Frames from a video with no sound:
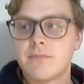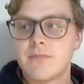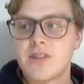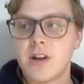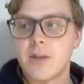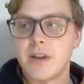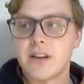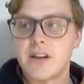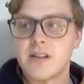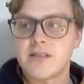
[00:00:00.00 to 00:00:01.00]
sorry, my
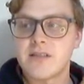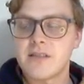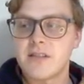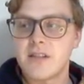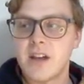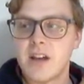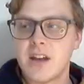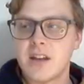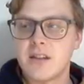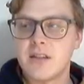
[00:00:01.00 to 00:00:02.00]
dogs.
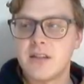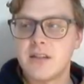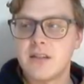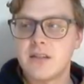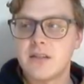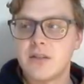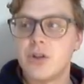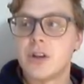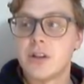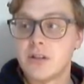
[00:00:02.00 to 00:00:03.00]

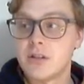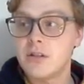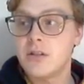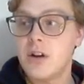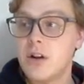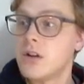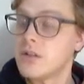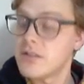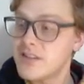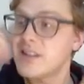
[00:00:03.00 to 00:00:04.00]
Good girl.
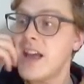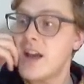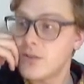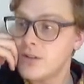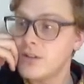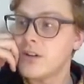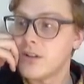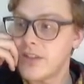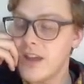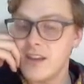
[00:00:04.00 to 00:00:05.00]
Sit down. Good
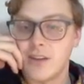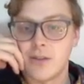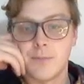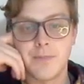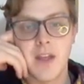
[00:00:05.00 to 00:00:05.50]
girl. Thank you.